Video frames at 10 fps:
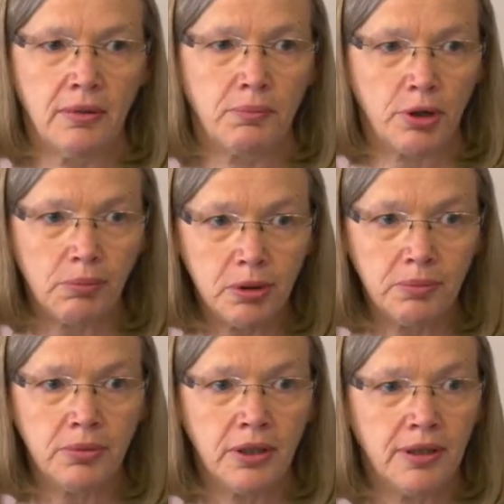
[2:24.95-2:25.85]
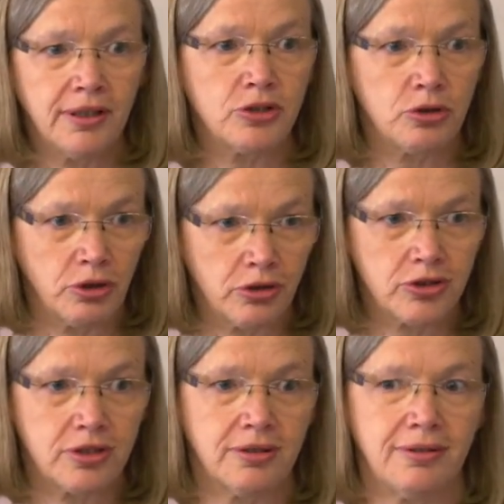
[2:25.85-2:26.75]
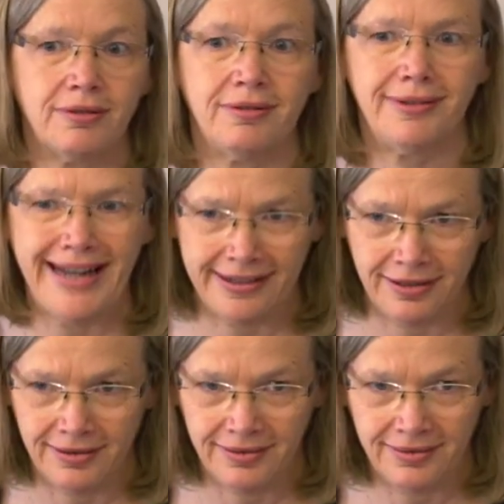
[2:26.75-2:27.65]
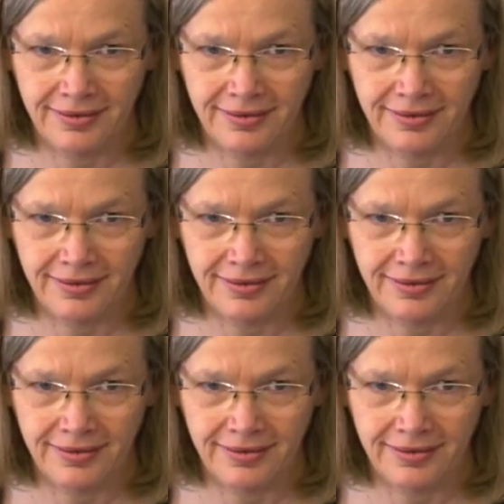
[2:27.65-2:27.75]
problem is not Lattle.